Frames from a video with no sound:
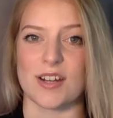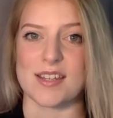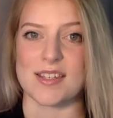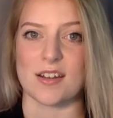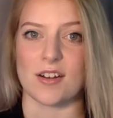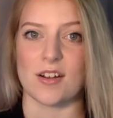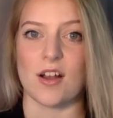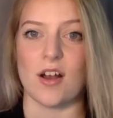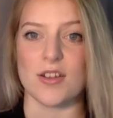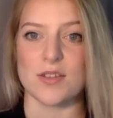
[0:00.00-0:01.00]
Center,
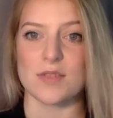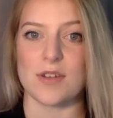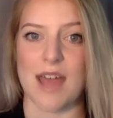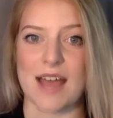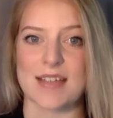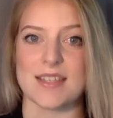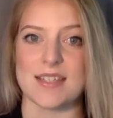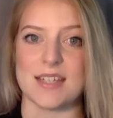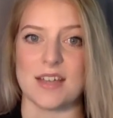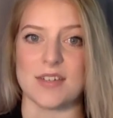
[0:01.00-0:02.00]
also known as the
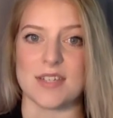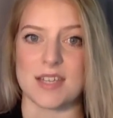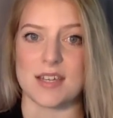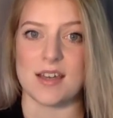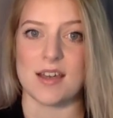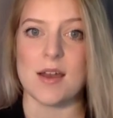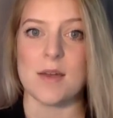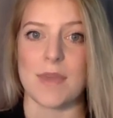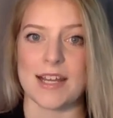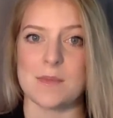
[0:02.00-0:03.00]
DLC.
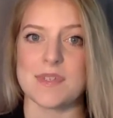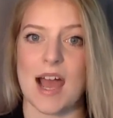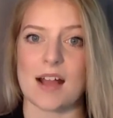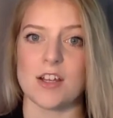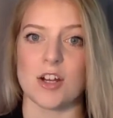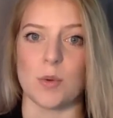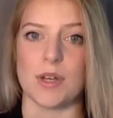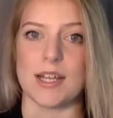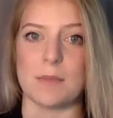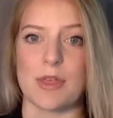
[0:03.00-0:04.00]
My name is Allie
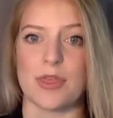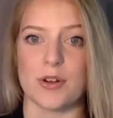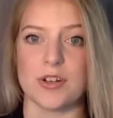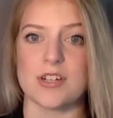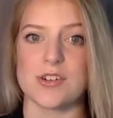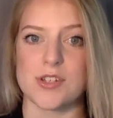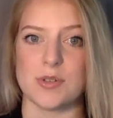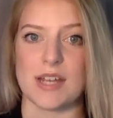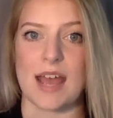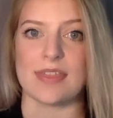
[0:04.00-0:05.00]
Irwin, and I'm a third-year
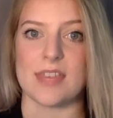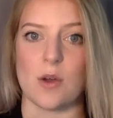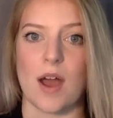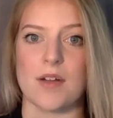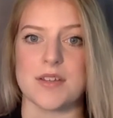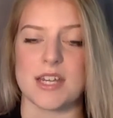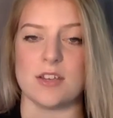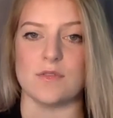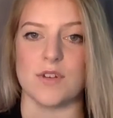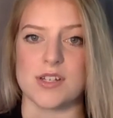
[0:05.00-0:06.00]
student at The Ohio State
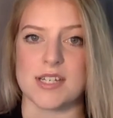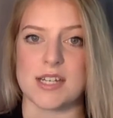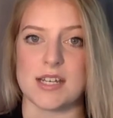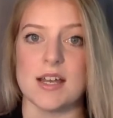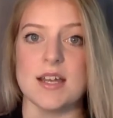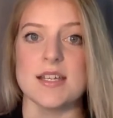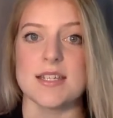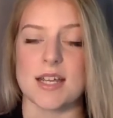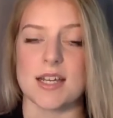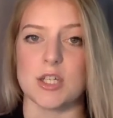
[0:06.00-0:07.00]
University,
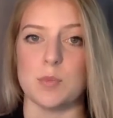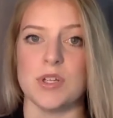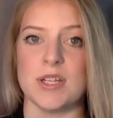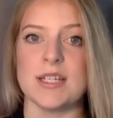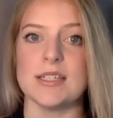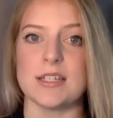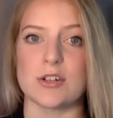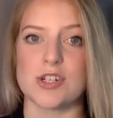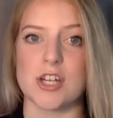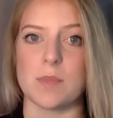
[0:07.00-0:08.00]
studying community
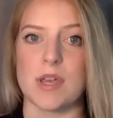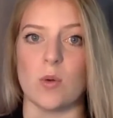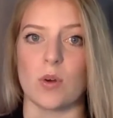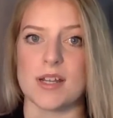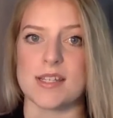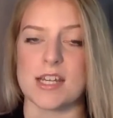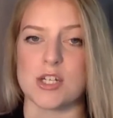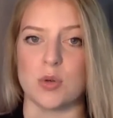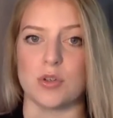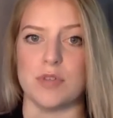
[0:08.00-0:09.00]
leadership and
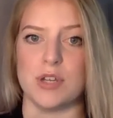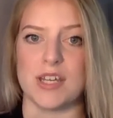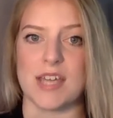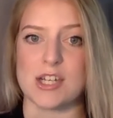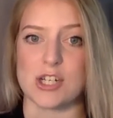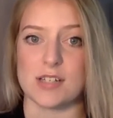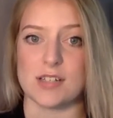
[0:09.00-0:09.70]
organizational communication.